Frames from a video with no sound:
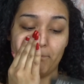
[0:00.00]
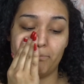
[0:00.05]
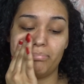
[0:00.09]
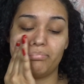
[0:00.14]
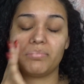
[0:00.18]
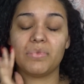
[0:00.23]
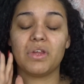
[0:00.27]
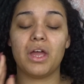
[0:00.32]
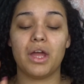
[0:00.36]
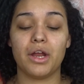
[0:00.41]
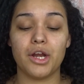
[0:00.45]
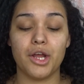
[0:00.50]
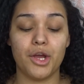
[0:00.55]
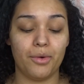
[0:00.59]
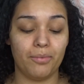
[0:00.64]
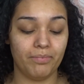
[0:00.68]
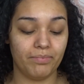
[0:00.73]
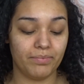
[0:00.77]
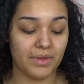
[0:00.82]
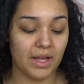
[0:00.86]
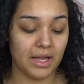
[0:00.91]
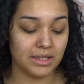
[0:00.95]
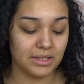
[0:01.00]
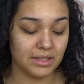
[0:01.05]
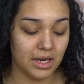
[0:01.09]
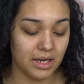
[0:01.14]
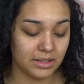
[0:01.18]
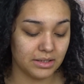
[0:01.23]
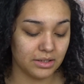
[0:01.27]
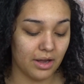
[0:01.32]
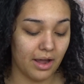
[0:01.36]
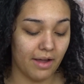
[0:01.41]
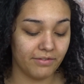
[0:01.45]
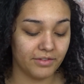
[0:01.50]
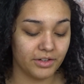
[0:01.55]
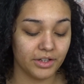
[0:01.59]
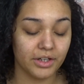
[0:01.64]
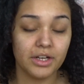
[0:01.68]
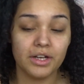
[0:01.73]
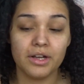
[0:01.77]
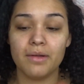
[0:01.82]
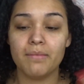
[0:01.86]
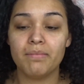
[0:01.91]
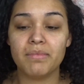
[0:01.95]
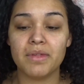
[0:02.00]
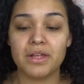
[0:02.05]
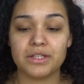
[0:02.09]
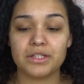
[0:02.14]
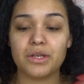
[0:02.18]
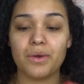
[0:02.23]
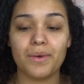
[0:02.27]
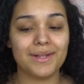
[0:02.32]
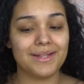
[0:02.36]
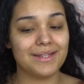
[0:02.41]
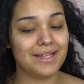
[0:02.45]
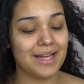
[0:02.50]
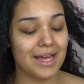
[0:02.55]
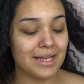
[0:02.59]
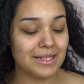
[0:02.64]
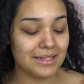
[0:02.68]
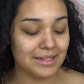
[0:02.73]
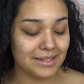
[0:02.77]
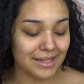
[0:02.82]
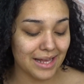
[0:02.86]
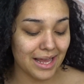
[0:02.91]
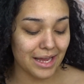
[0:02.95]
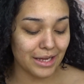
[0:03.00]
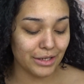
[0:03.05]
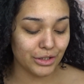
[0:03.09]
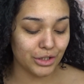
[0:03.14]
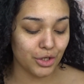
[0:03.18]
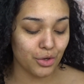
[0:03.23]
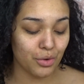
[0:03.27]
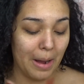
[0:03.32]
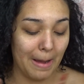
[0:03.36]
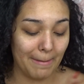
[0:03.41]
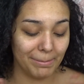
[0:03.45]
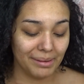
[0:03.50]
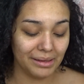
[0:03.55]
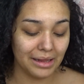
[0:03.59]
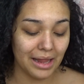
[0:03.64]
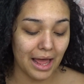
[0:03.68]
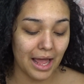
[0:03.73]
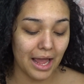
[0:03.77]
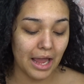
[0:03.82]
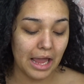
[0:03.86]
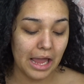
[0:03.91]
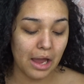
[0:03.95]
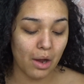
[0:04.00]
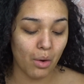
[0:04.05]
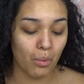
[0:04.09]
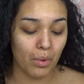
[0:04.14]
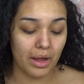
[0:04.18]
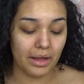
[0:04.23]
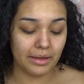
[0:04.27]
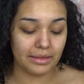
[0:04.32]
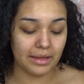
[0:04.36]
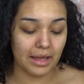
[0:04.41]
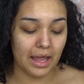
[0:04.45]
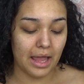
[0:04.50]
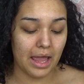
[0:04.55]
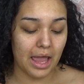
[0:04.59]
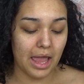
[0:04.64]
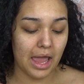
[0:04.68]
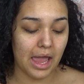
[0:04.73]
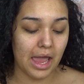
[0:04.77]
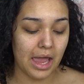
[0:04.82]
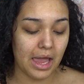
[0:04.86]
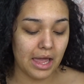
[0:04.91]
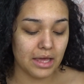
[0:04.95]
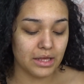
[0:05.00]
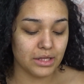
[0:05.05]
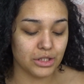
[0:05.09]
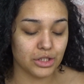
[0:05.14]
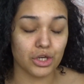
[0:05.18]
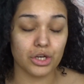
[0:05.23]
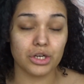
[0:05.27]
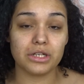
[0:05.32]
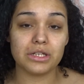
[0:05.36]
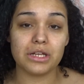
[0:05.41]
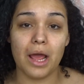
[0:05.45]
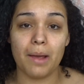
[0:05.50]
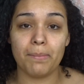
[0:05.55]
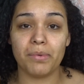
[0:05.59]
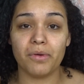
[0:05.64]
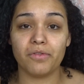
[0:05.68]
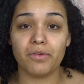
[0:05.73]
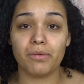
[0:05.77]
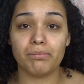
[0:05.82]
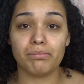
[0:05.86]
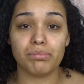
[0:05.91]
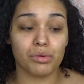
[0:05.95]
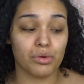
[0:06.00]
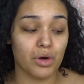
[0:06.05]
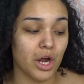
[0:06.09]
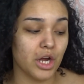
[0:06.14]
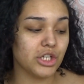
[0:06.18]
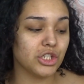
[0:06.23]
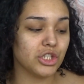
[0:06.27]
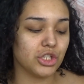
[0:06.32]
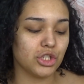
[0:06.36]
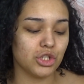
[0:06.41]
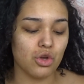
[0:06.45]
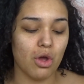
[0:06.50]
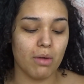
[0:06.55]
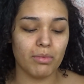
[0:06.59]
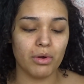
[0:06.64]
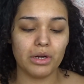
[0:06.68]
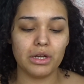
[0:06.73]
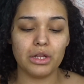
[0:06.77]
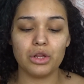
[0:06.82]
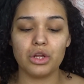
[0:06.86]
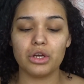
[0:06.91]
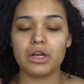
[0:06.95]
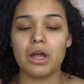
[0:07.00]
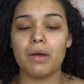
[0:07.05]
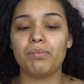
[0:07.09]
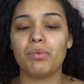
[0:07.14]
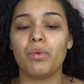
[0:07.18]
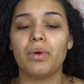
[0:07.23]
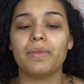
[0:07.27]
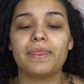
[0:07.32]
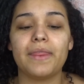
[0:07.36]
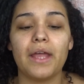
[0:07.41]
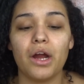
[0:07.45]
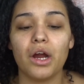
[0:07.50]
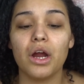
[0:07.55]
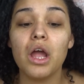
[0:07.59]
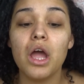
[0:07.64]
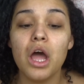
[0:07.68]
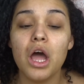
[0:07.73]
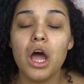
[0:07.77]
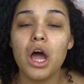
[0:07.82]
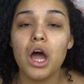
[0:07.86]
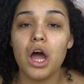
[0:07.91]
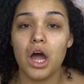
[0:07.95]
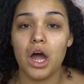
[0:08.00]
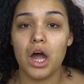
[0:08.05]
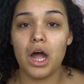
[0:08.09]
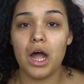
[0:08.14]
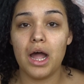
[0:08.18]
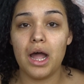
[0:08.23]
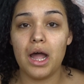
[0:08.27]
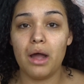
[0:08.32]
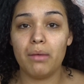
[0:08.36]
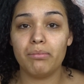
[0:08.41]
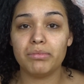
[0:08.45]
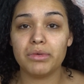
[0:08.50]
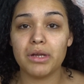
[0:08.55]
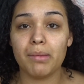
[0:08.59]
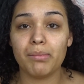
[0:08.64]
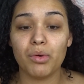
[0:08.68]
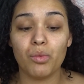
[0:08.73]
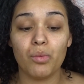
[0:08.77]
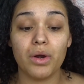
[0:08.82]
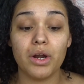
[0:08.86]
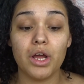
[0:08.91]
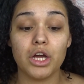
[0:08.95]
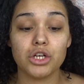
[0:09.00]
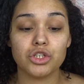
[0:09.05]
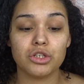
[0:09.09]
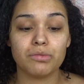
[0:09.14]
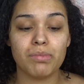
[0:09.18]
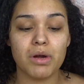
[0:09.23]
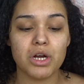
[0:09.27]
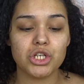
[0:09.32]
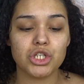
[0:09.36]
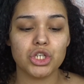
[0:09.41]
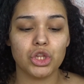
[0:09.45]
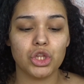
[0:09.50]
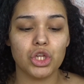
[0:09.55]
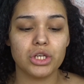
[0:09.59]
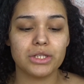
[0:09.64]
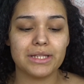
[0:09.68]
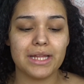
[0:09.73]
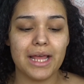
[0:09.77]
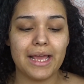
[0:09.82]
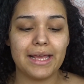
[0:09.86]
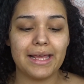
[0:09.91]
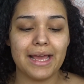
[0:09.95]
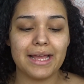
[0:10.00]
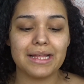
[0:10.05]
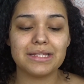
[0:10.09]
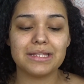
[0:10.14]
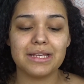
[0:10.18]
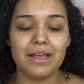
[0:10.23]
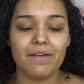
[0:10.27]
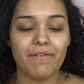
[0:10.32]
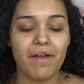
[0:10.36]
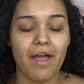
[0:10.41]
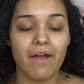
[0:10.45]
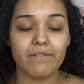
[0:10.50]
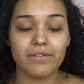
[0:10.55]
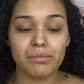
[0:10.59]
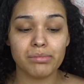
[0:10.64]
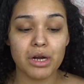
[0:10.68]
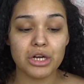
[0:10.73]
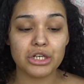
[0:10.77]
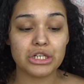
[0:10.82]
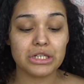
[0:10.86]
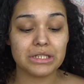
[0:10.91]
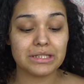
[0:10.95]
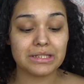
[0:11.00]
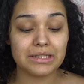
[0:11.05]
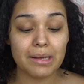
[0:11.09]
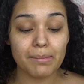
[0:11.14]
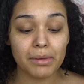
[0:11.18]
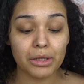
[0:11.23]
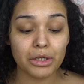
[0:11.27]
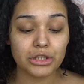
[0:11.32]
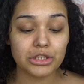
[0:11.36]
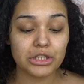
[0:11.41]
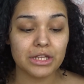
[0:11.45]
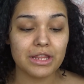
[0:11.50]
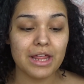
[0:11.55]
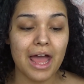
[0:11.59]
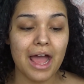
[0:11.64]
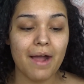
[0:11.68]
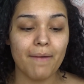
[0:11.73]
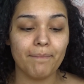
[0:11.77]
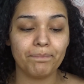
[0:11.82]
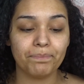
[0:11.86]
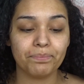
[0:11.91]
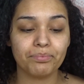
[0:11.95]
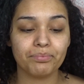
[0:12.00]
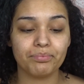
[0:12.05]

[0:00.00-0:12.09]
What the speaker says: Okay, no, that's not until after. So it does say to apply with a certain type of brush. So I'm gonna look up what their number 100 brush looks like and see if I have a brush similar to that.